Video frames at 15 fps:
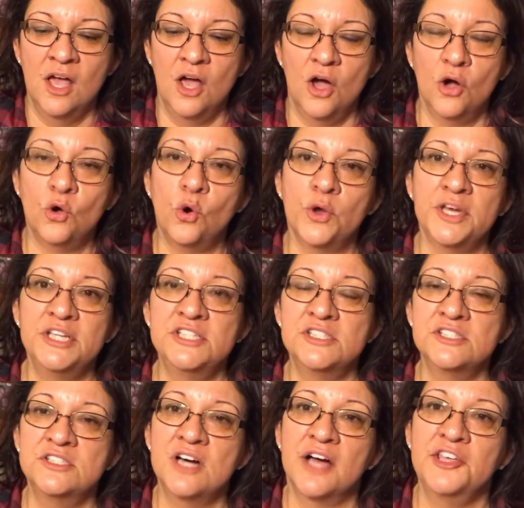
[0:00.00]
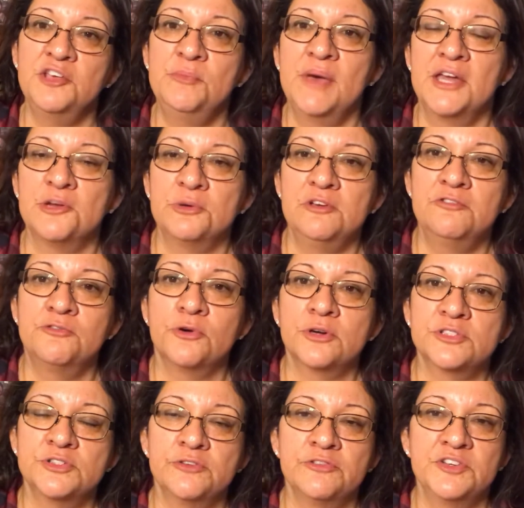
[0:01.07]
According to the documentary
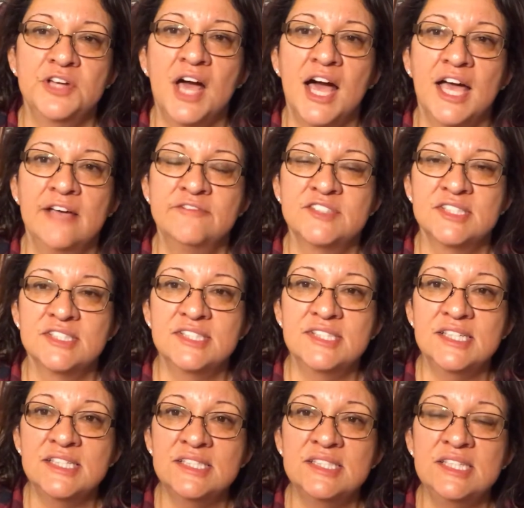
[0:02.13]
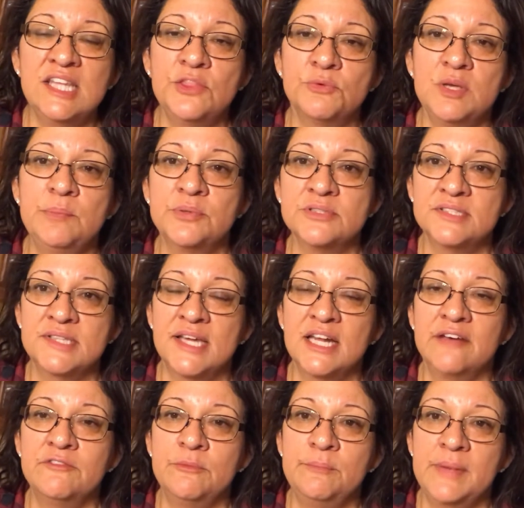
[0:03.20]
Forks Over Knives, 63%
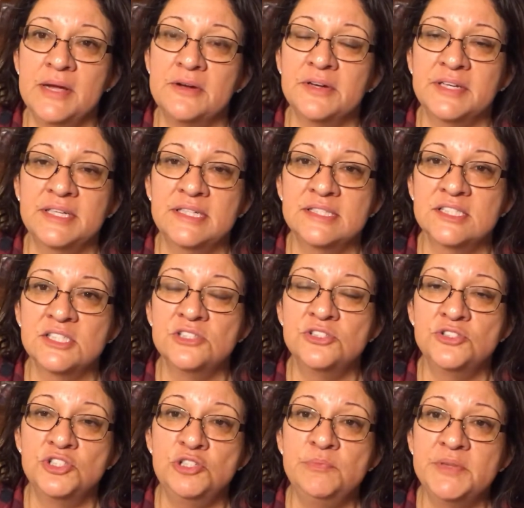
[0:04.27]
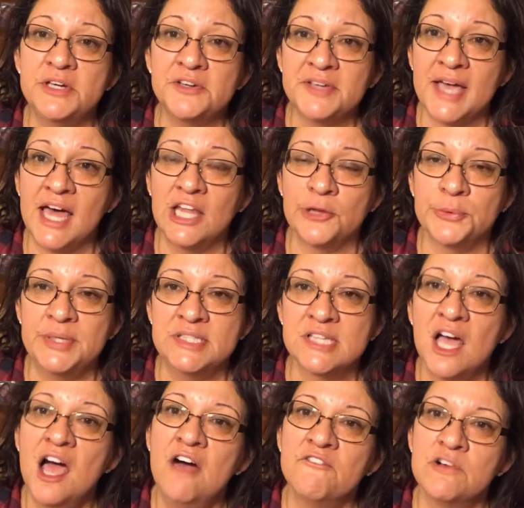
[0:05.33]
of Americans consume their calories
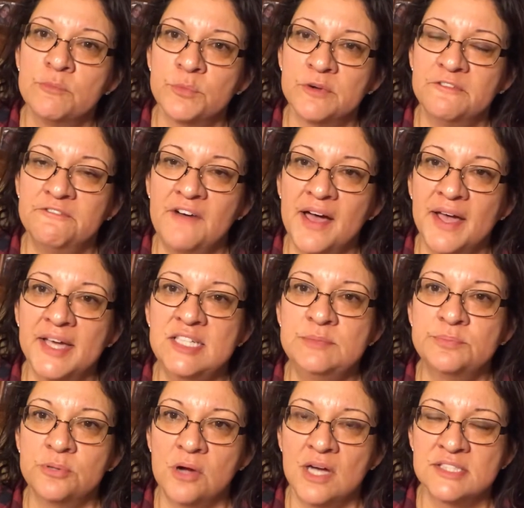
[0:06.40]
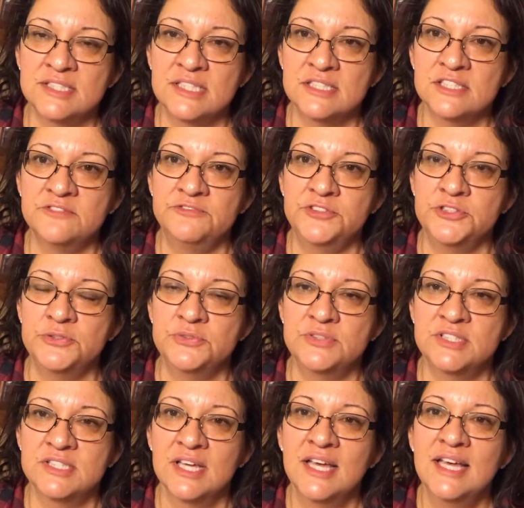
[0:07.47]
from refined processed
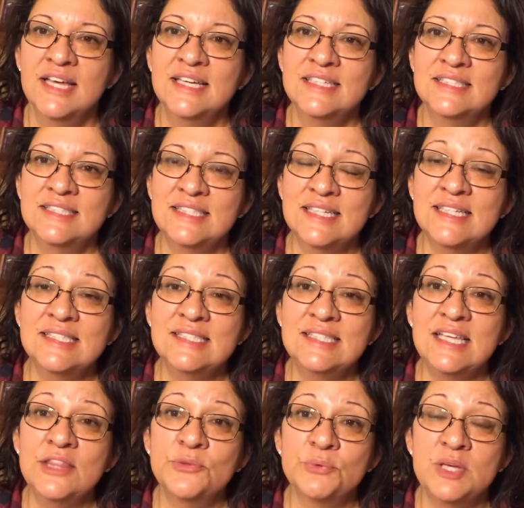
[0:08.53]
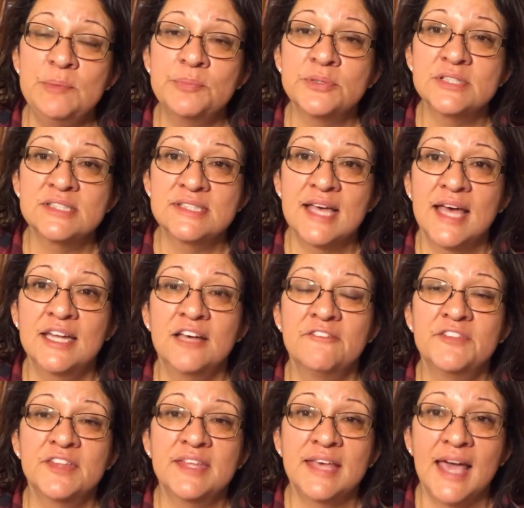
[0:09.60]
foods. 63% of
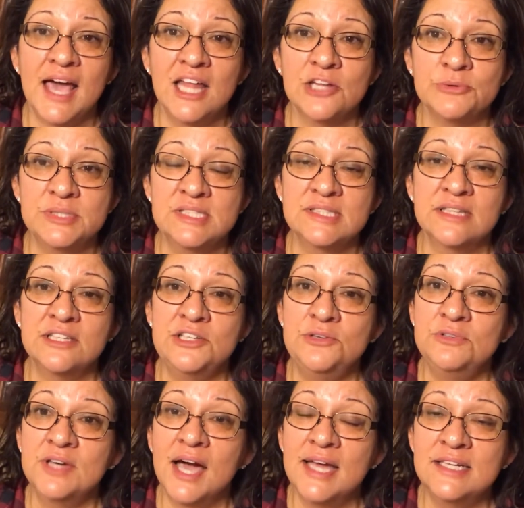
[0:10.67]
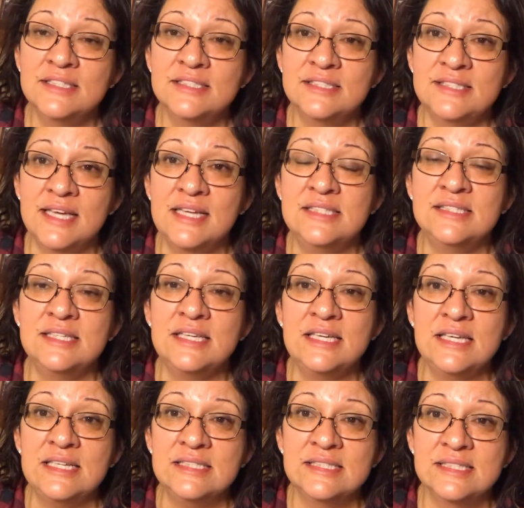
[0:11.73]
the calories that the United States
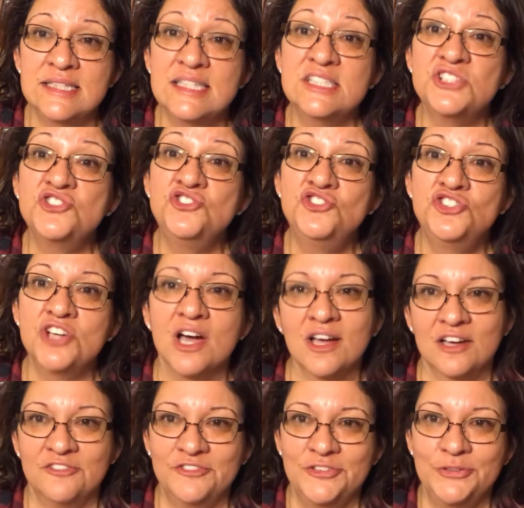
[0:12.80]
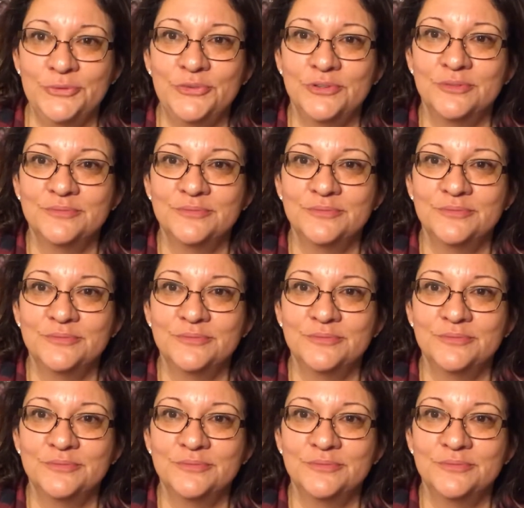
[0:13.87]
eats is junk food.